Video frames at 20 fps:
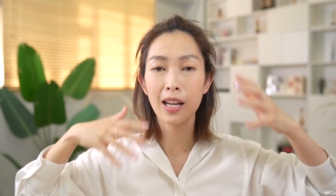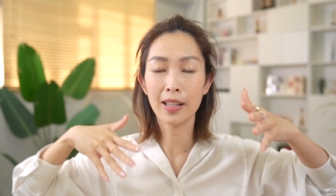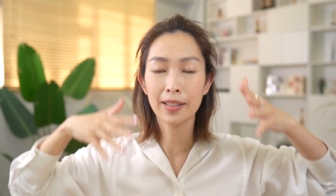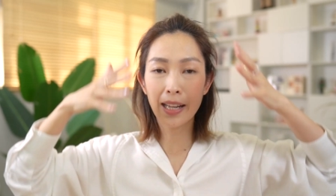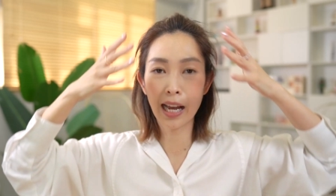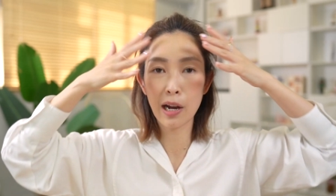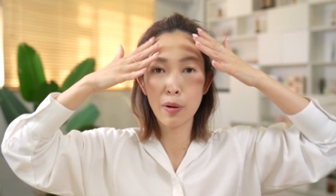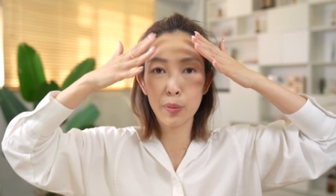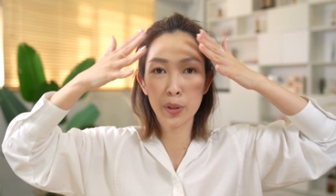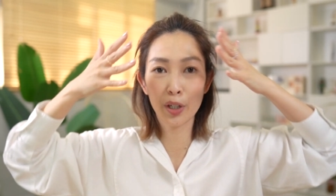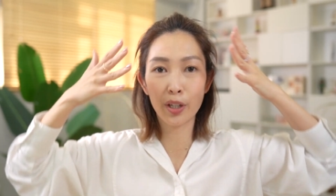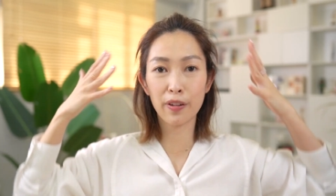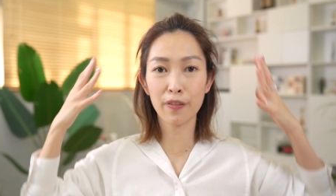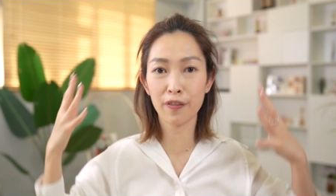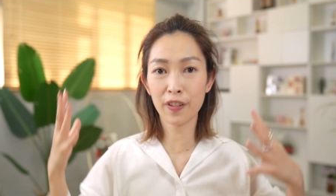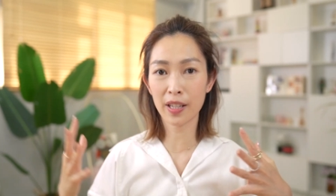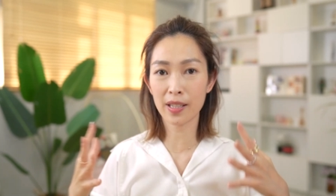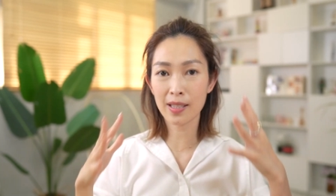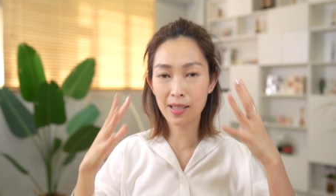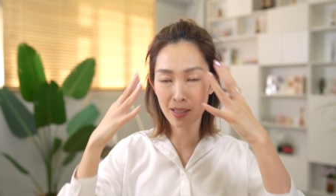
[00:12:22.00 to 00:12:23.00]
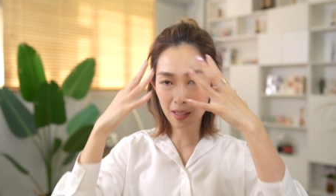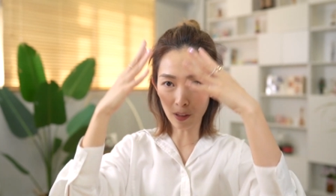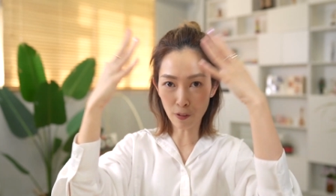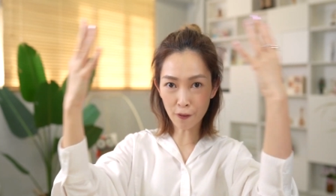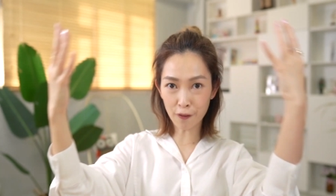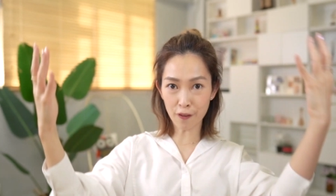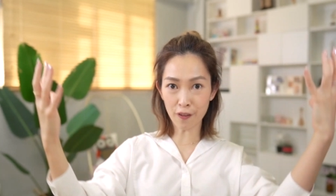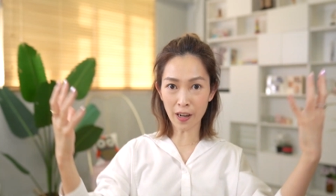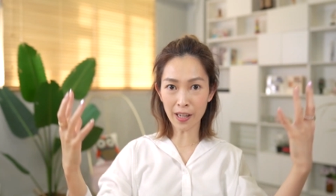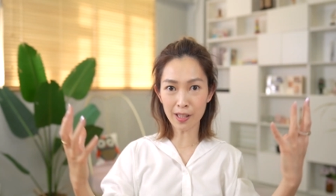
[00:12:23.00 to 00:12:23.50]
Now we've got to fix the
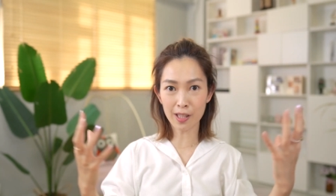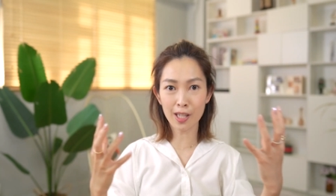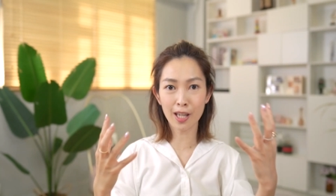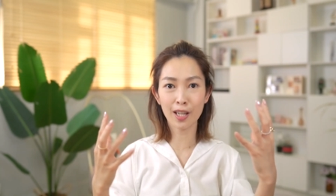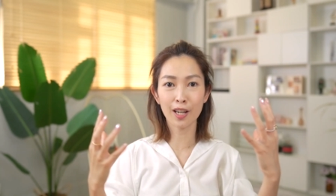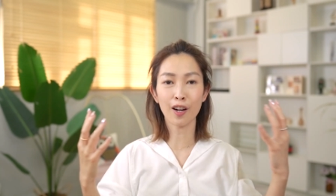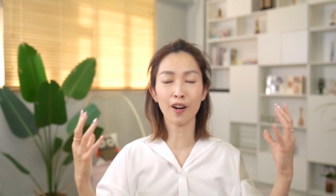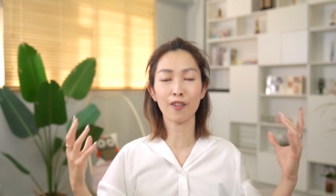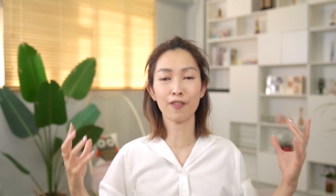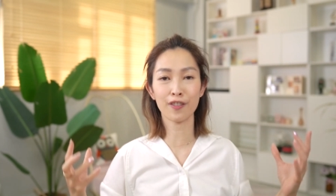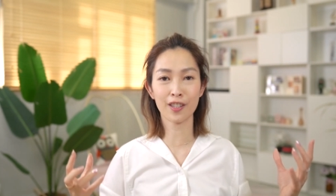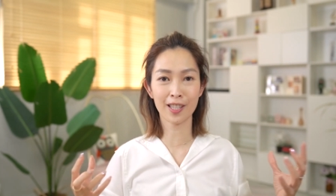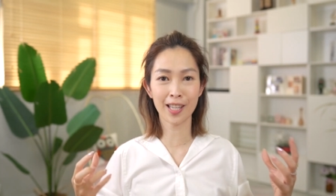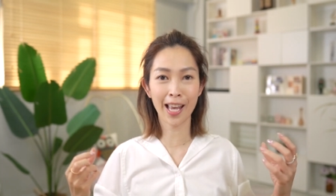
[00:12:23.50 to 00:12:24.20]
front of this